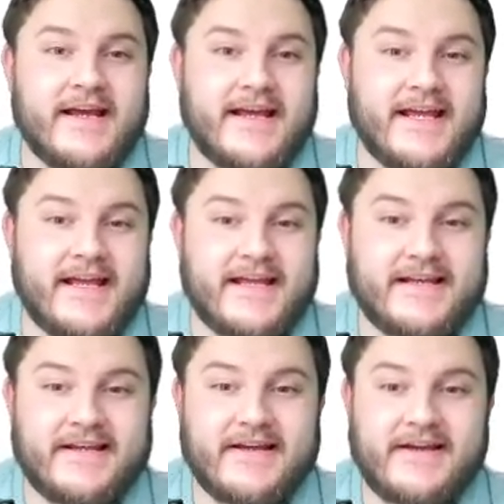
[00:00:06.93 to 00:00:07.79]

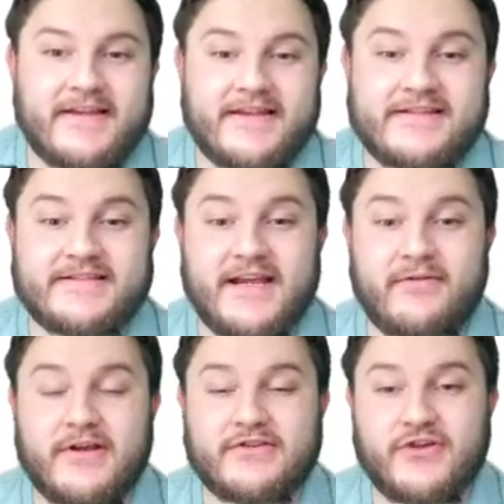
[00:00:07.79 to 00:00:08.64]
in uh, this
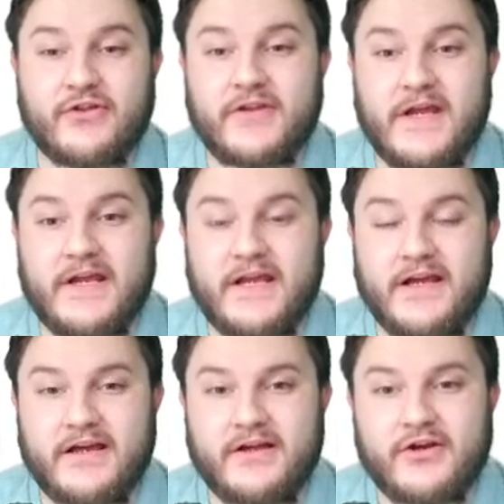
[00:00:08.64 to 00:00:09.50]
series on the
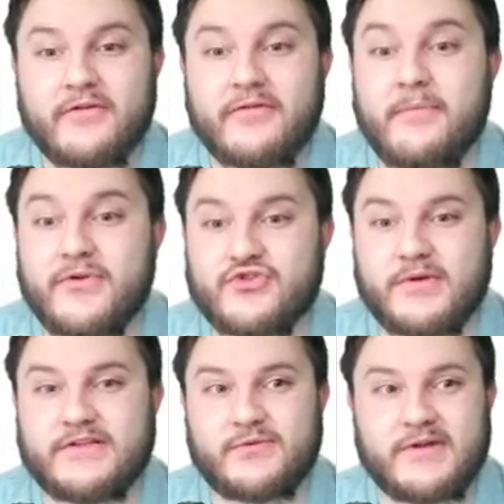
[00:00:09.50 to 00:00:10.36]
uh, November
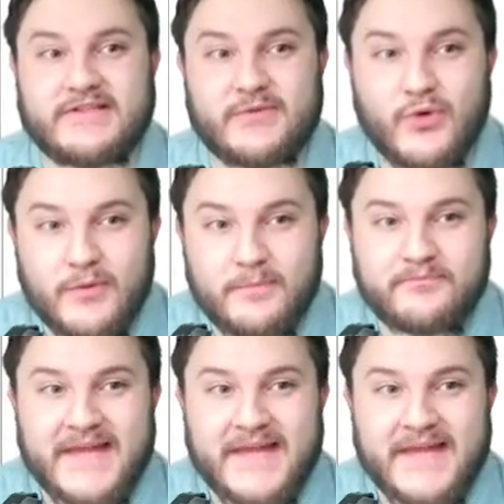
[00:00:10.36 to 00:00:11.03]
2021